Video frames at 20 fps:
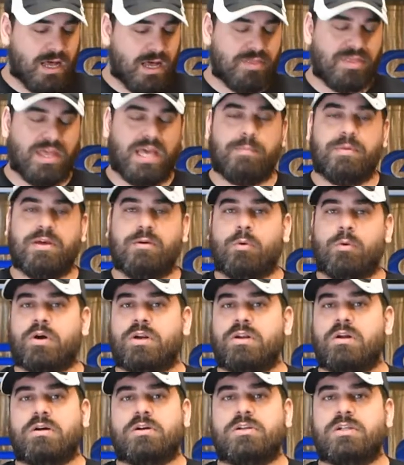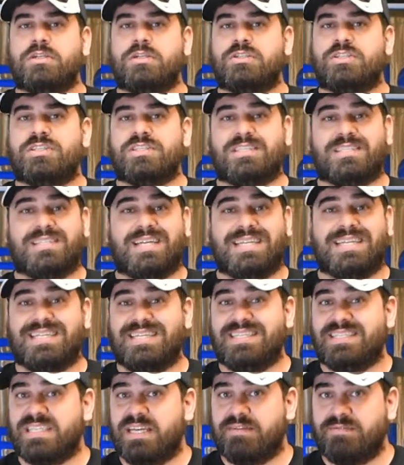They've been working on clutches since
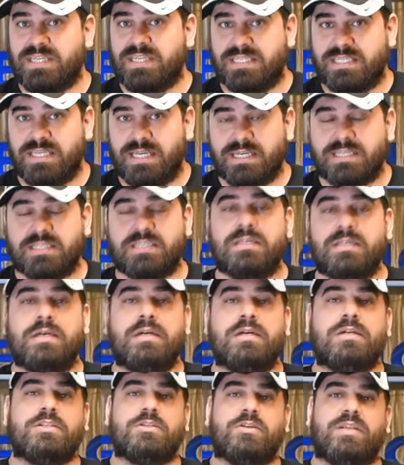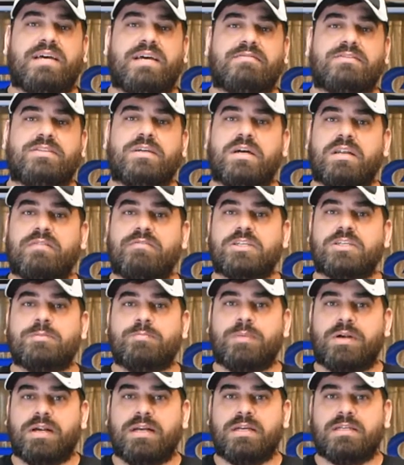1976, so they have a ton of
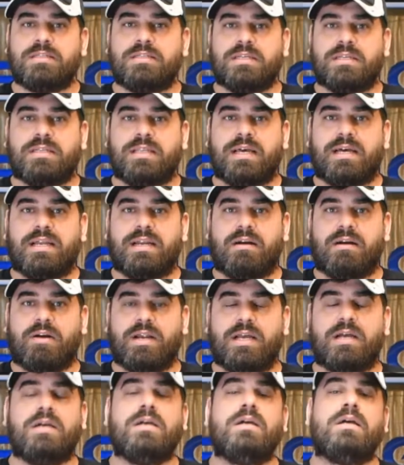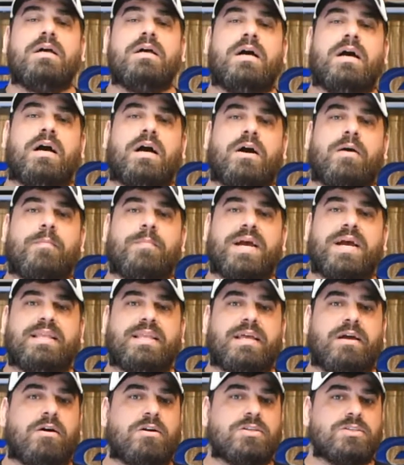experience in that area. And
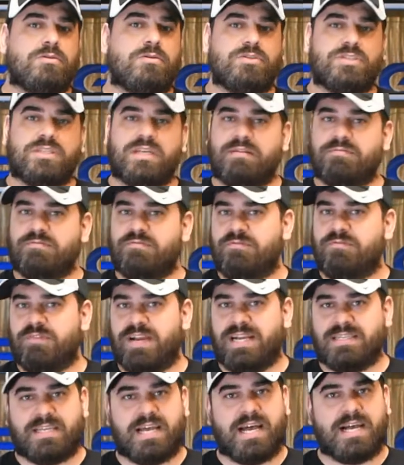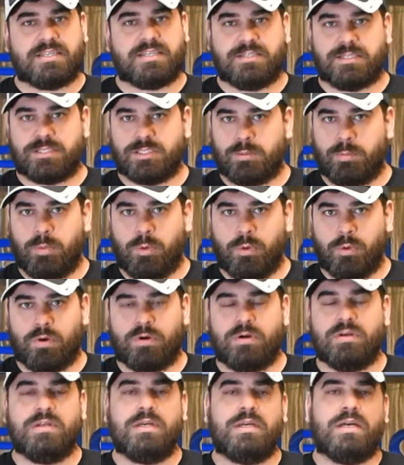they also just have fantastic
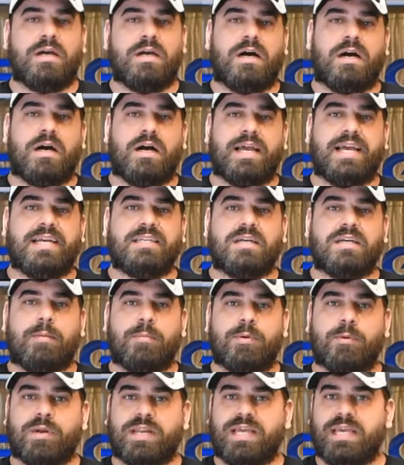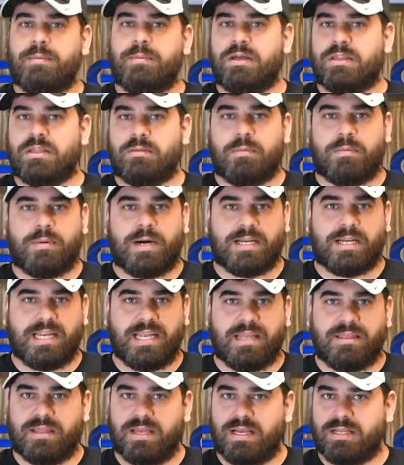support. Anytime we want to email them about
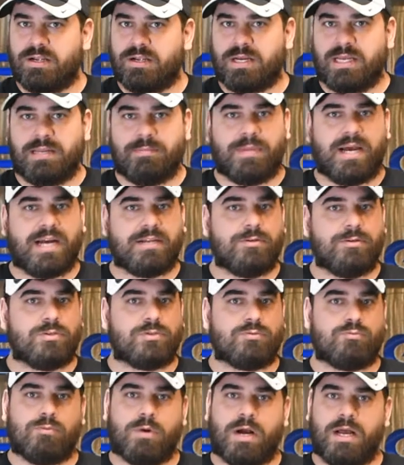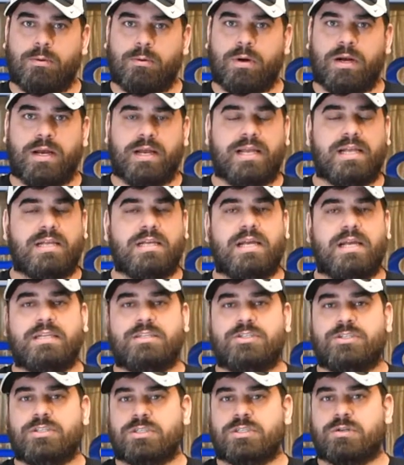anything, they're getting back to us right away.
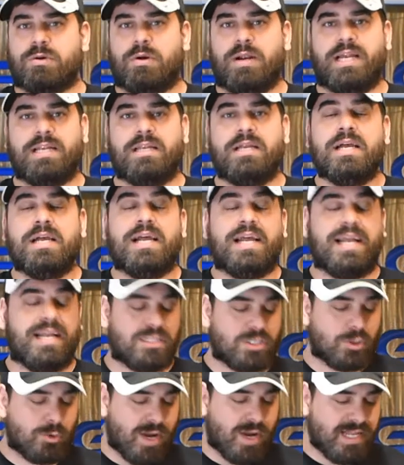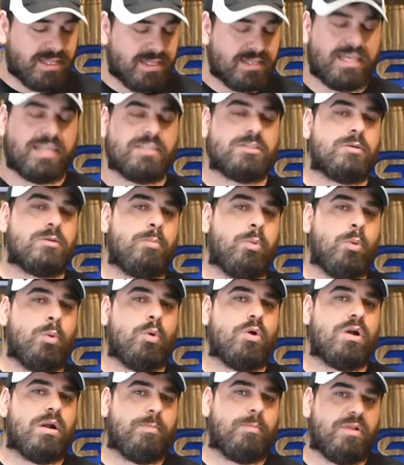It's just great. It's great that they
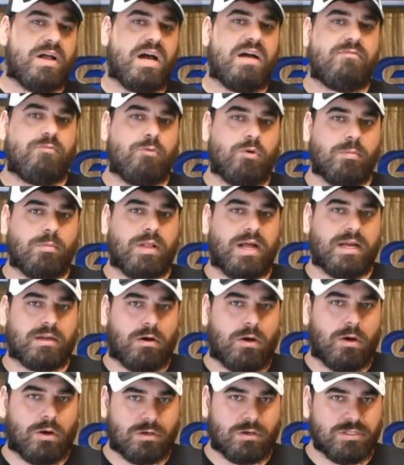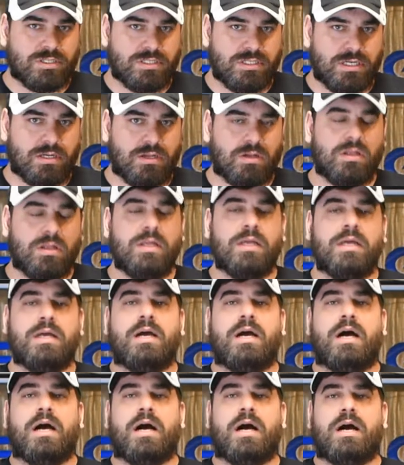support a platform like ours still.
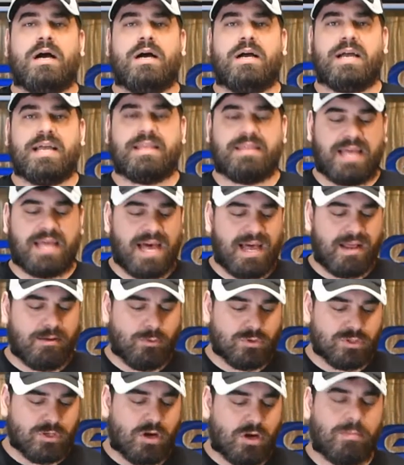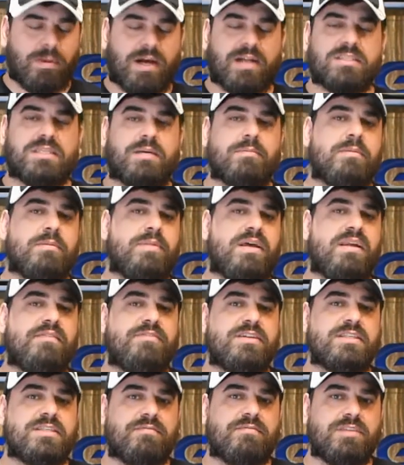And that we'll talk about some of the
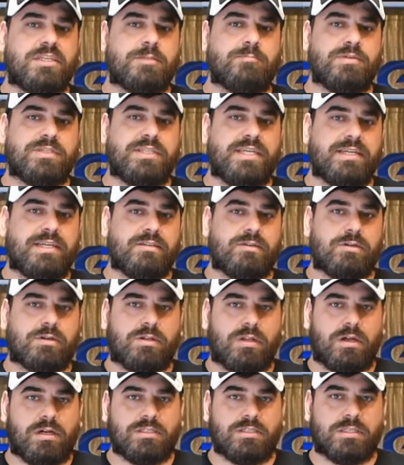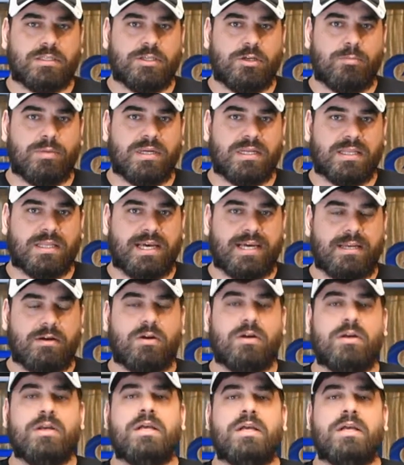benefits of this particular clutch a little bit later.